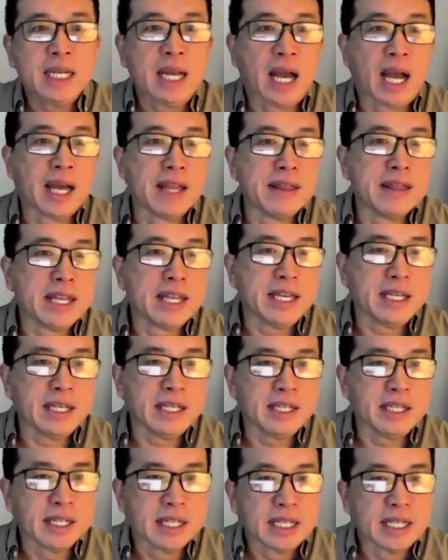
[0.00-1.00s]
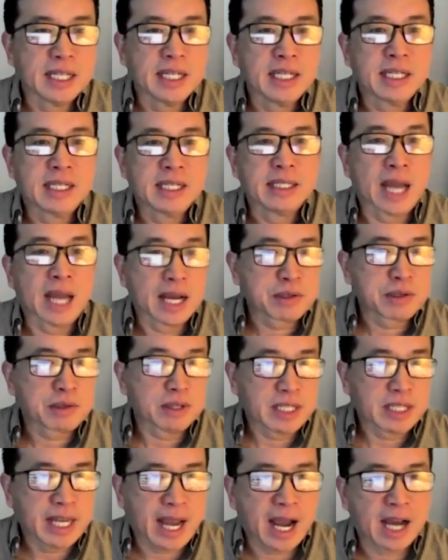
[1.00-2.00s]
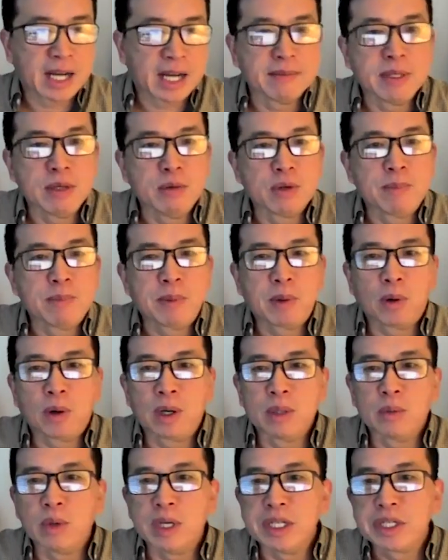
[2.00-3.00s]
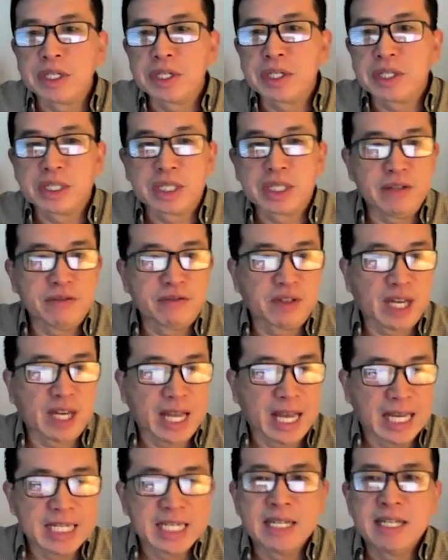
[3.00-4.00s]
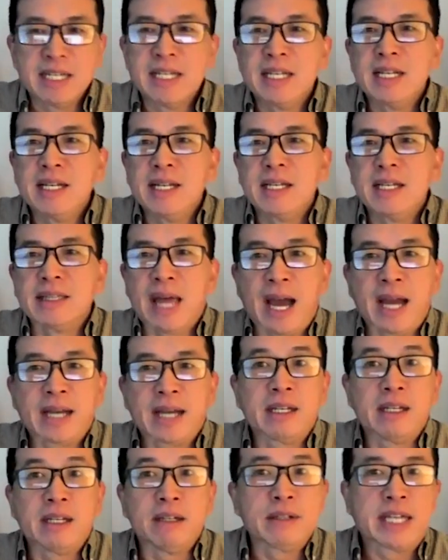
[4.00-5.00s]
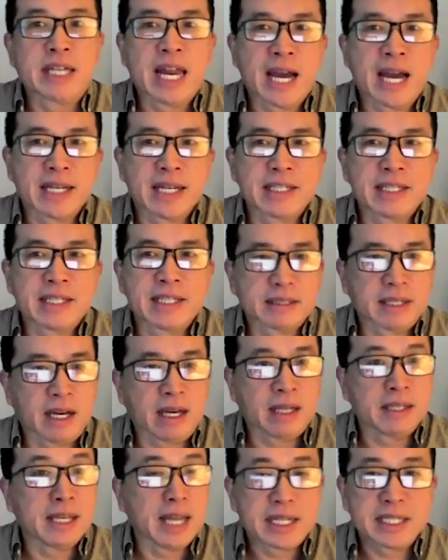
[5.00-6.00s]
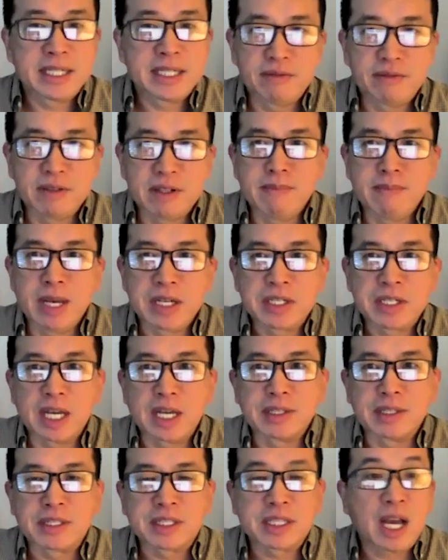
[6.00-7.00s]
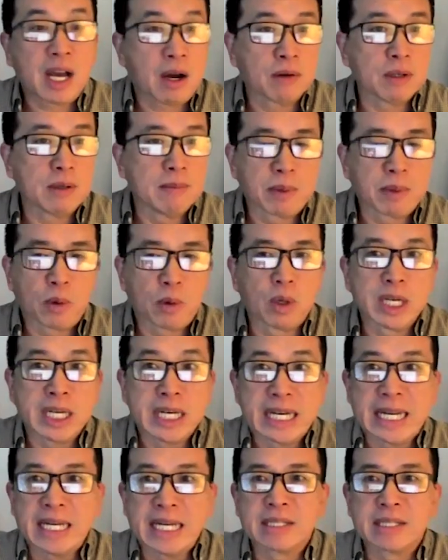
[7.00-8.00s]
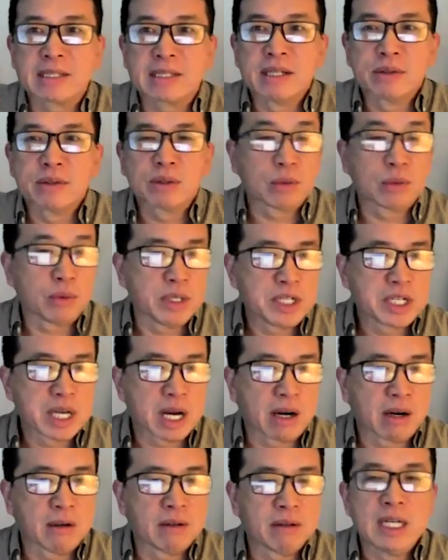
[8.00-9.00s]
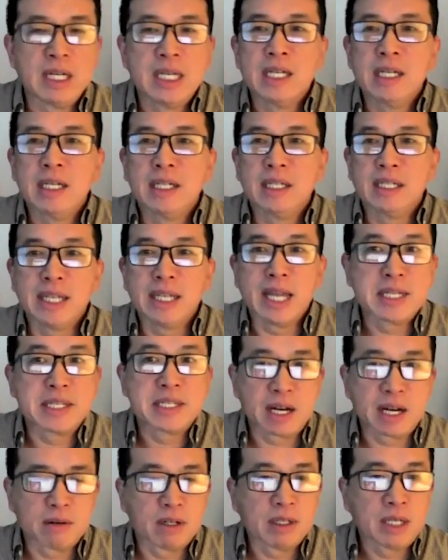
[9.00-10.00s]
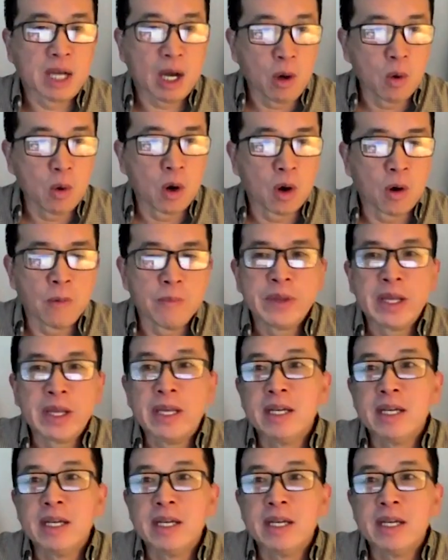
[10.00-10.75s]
and the National Academy report, which Steve led, that look at negative emissions, how important it is to reach our net zero goal.